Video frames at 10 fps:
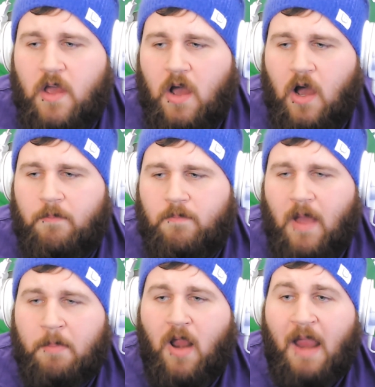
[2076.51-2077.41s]

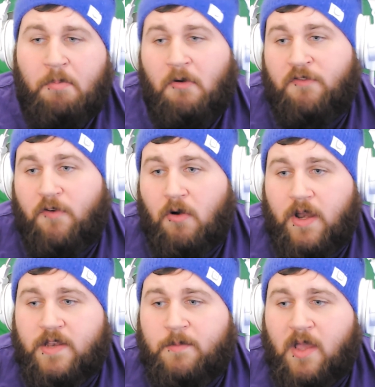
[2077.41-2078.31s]
I prefer
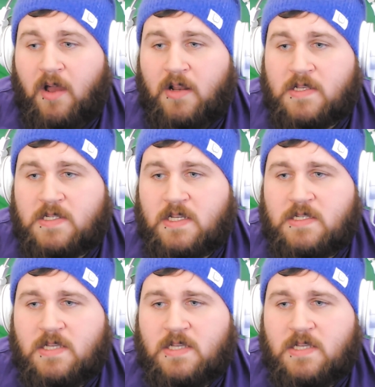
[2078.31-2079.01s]
it, to be honest.